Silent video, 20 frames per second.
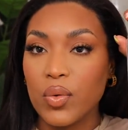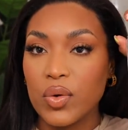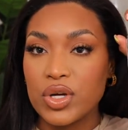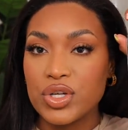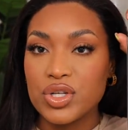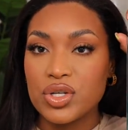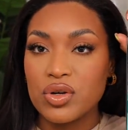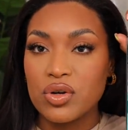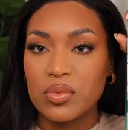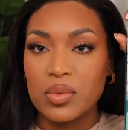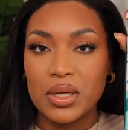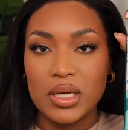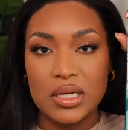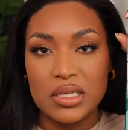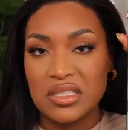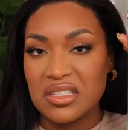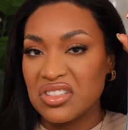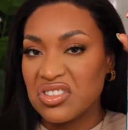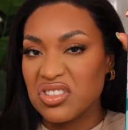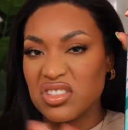original
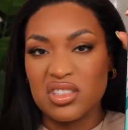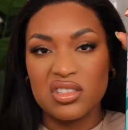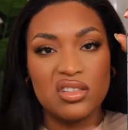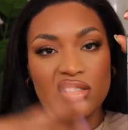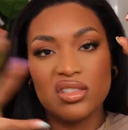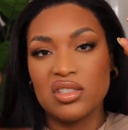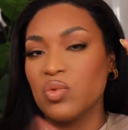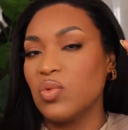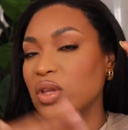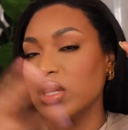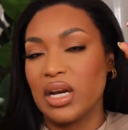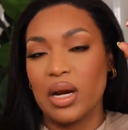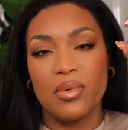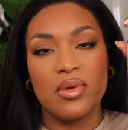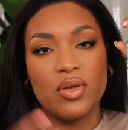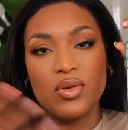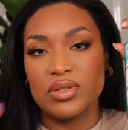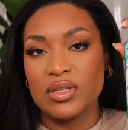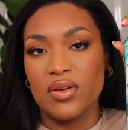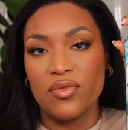because this is the one that I've
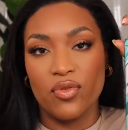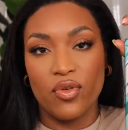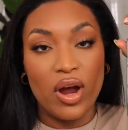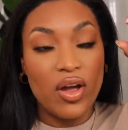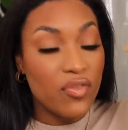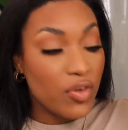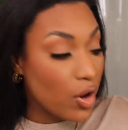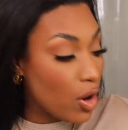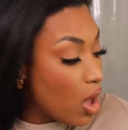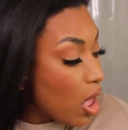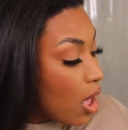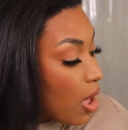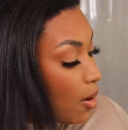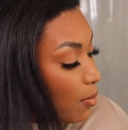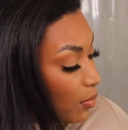been using forever.